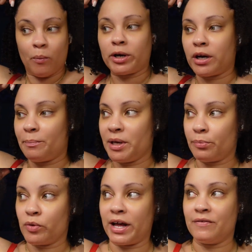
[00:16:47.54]
one of them
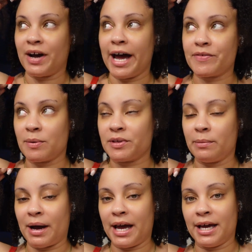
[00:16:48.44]
people that if I have something in
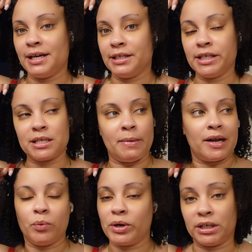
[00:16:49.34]
my head, it doesn't
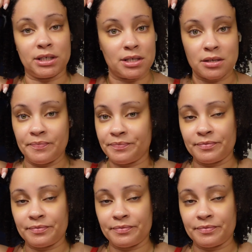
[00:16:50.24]
matter what it is.